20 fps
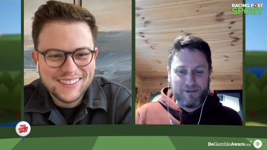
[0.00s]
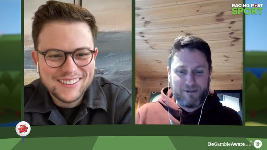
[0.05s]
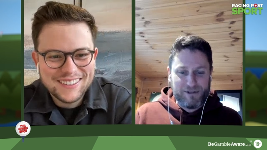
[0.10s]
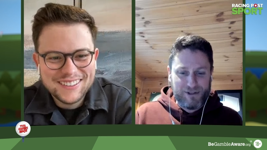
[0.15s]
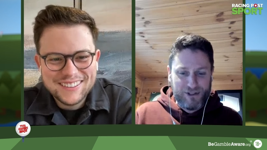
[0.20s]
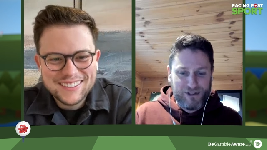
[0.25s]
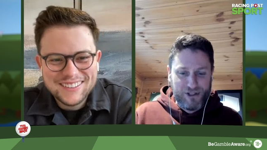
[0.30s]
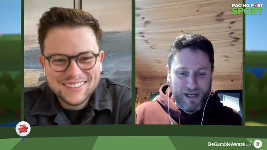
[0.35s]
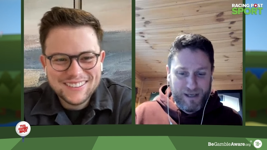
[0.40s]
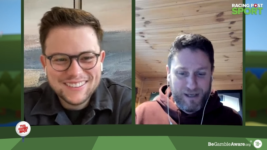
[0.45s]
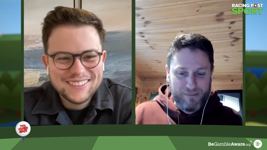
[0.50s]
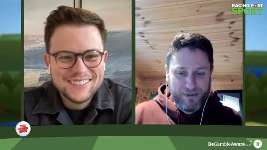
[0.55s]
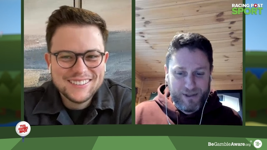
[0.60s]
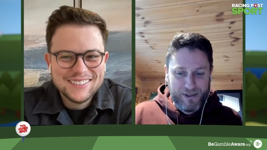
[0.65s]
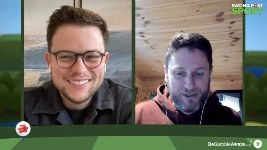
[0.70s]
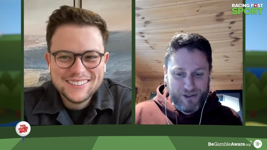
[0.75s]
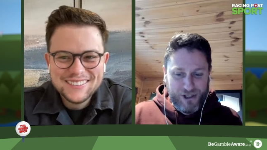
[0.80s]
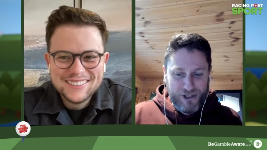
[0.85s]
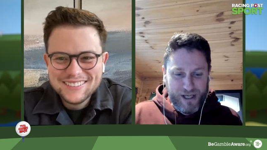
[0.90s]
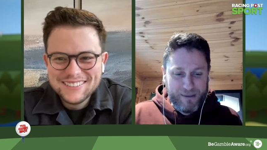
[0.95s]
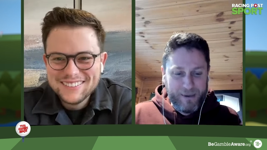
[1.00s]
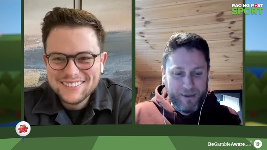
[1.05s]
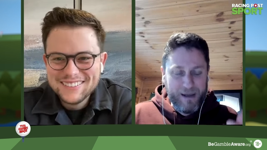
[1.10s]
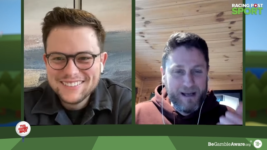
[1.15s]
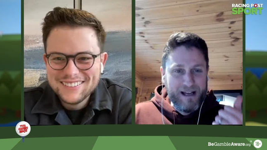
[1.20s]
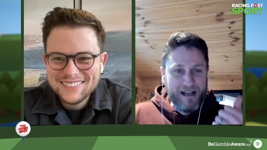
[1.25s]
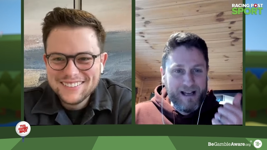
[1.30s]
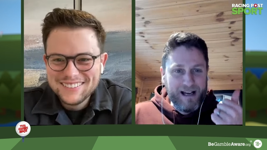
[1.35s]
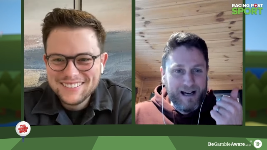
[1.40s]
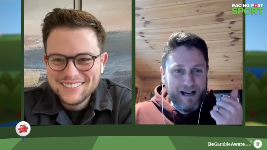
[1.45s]
Speaker 1: amateur championship.
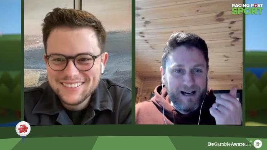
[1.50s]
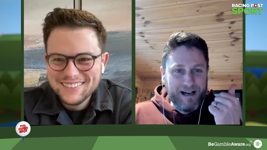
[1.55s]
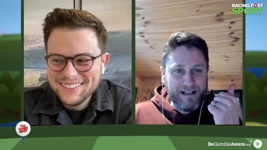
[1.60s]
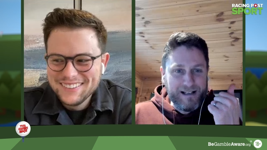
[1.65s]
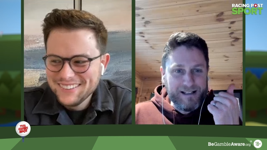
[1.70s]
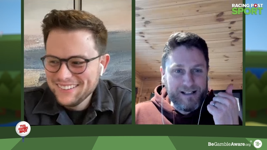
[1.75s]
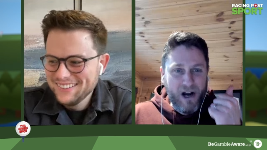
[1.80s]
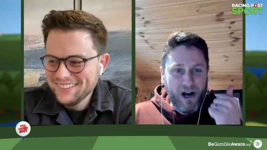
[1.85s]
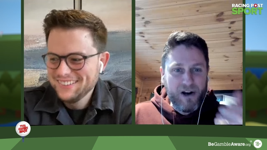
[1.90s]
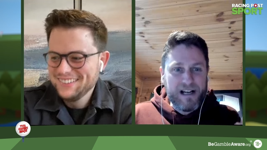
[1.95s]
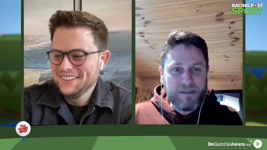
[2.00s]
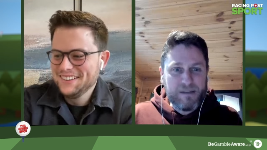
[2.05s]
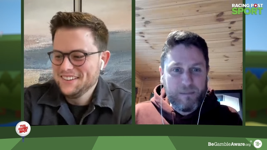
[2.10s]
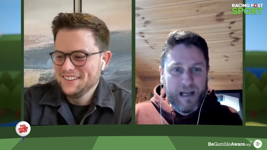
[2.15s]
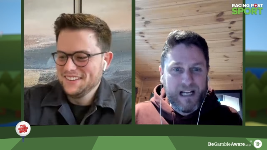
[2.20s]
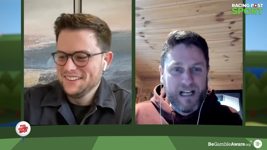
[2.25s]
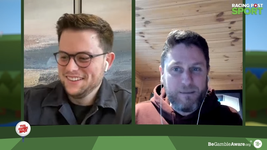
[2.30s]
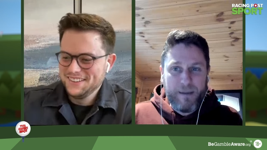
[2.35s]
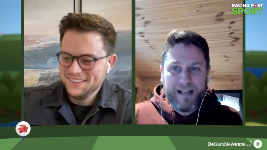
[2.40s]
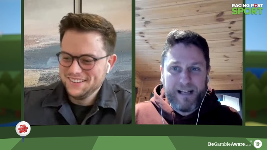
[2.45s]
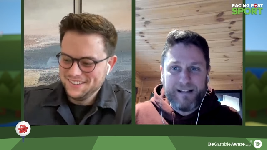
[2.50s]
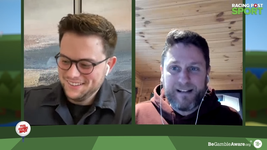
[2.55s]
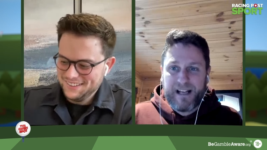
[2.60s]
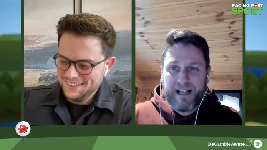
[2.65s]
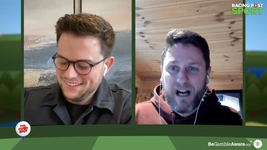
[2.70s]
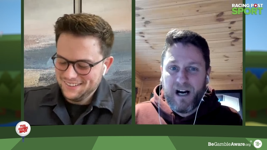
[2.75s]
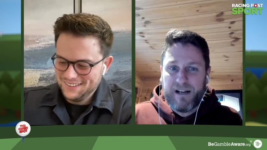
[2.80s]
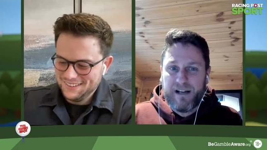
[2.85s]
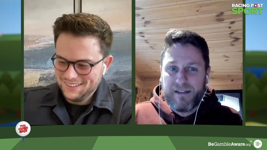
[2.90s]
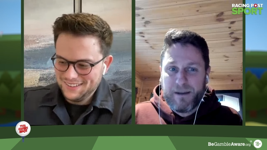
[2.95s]
Uh, youngest player to make the
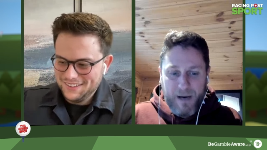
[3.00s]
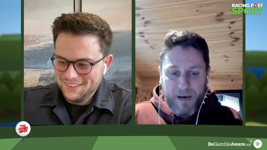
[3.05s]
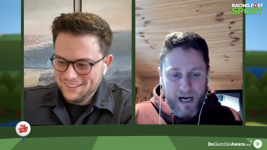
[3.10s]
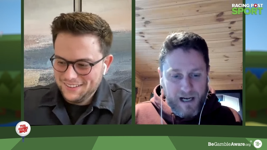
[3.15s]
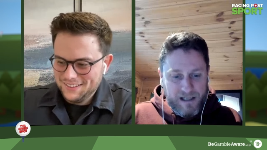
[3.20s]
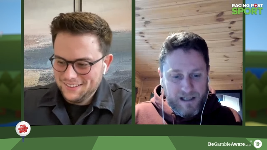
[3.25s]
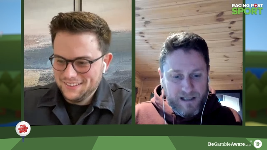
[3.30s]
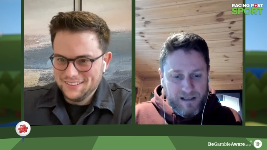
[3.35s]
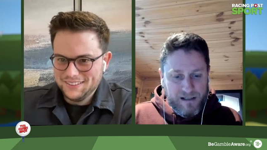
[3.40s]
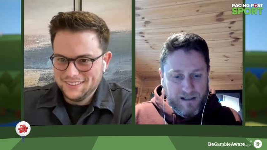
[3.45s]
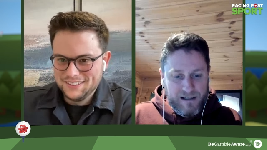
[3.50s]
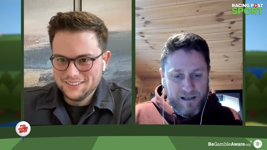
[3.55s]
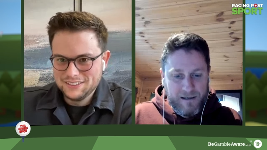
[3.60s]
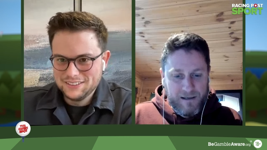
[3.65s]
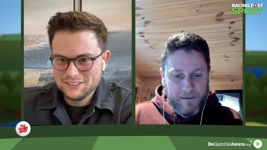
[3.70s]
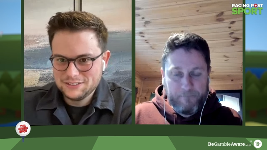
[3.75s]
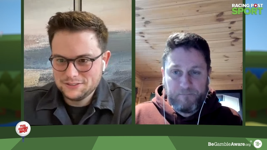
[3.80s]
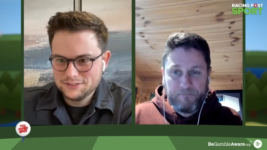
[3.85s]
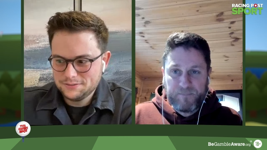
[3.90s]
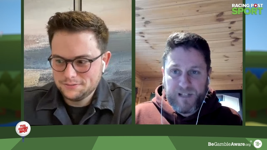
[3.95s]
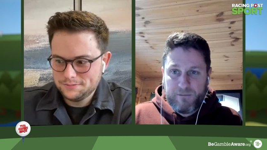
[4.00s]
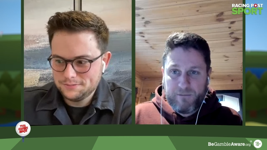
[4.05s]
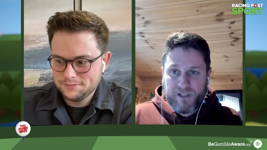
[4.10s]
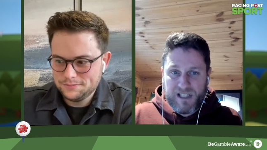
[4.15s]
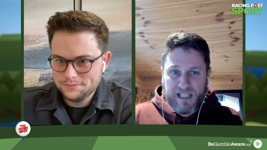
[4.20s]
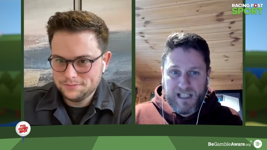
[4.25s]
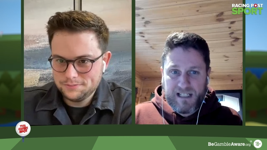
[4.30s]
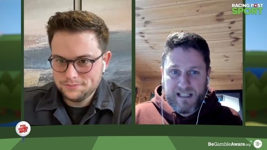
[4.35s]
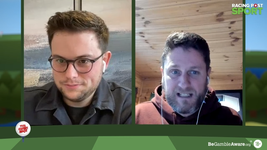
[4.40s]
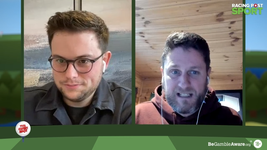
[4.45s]
cut in the Masters. He was
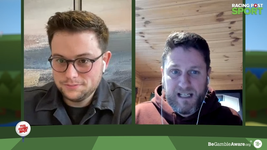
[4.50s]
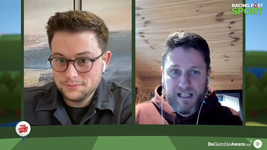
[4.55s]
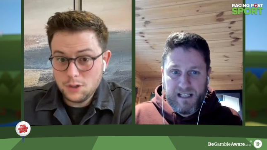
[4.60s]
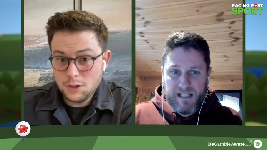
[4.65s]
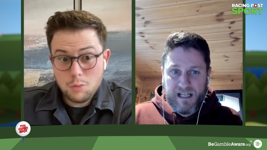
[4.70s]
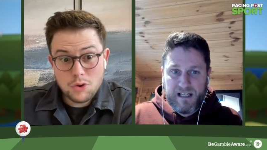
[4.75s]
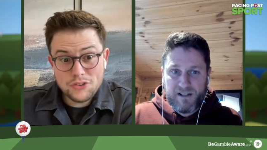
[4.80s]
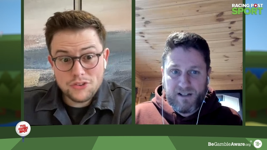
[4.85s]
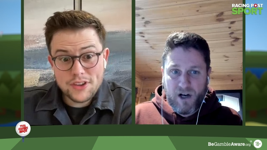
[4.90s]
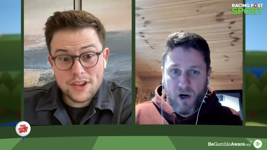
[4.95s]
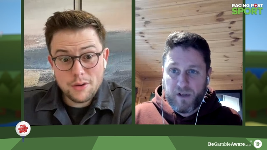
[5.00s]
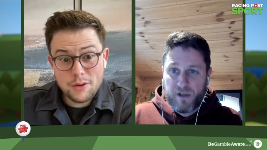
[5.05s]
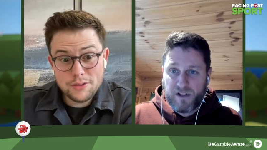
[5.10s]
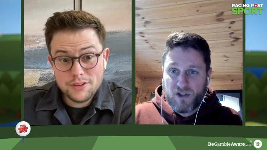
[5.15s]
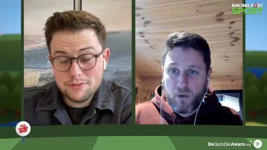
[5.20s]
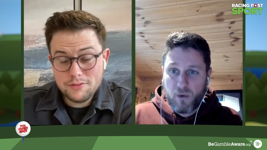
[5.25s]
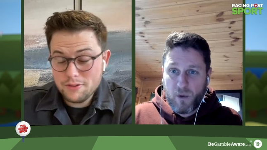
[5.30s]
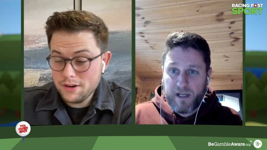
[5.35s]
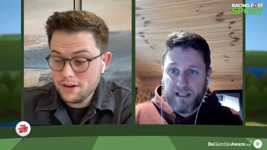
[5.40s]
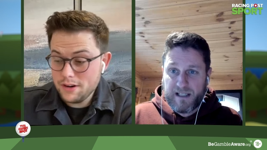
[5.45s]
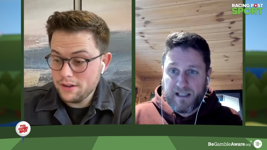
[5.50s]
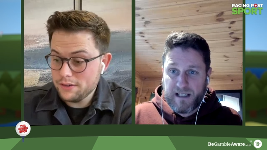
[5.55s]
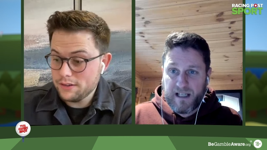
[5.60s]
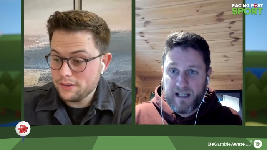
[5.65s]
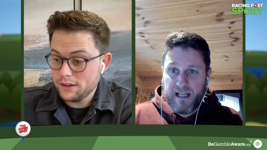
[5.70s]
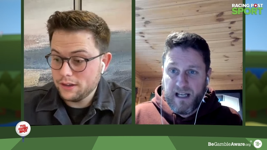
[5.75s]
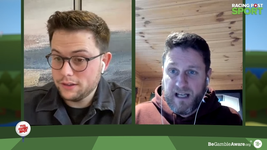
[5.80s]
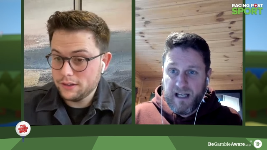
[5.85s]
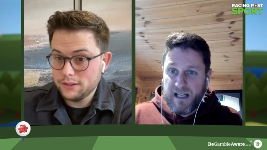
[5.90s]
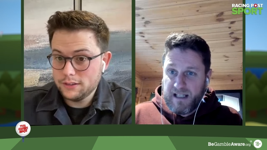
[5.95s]
16 years oh, was old he? in
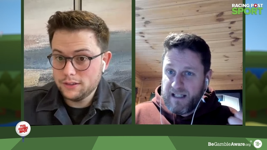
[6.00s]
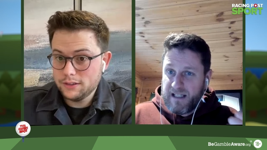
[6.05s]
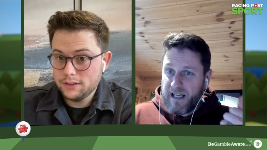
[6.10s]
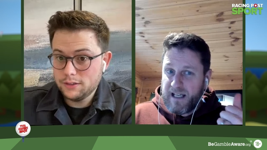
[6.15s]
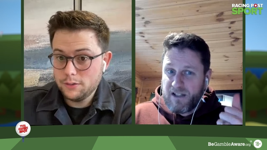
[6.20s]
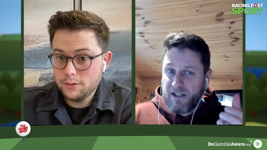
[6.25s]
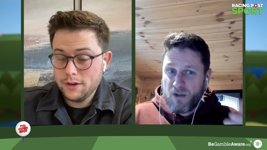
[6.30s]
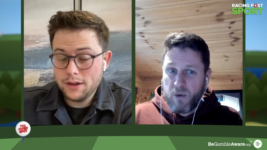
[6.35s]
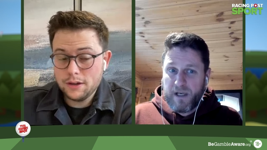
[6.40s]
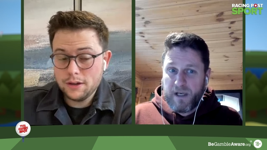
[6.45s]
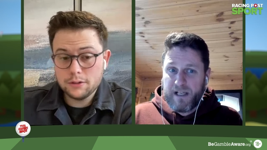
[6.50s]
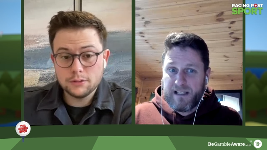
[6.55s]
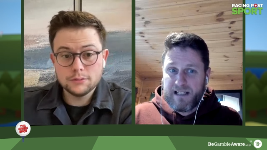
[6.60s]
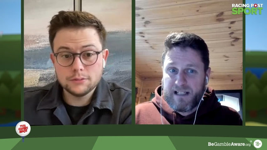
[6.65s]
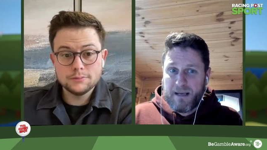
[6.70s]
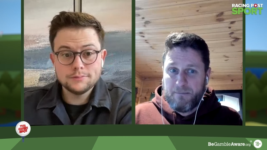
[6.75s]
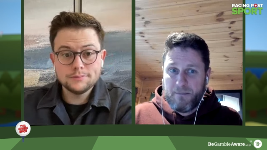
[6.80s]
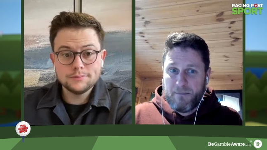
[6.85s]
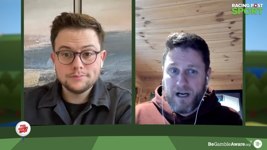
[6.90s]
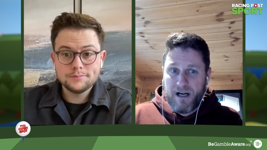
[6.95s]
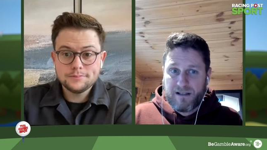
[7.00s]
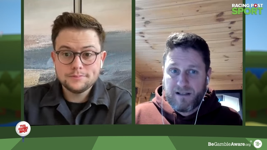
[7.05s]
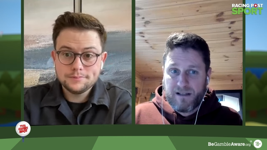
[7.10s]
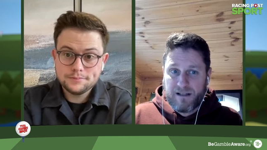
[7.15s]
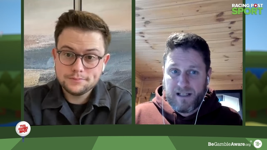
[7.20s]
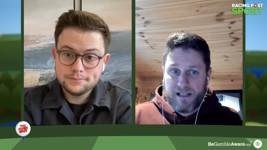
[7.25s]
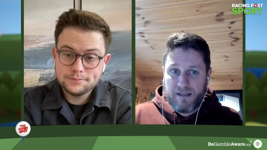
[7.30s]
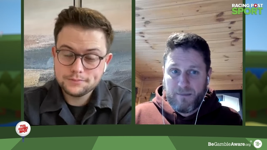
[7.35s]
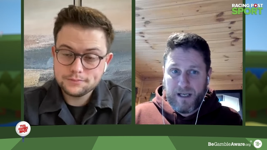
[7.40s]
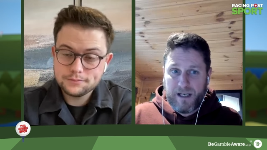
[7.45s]
2010. Yeah, in 2010 oh. Masters, he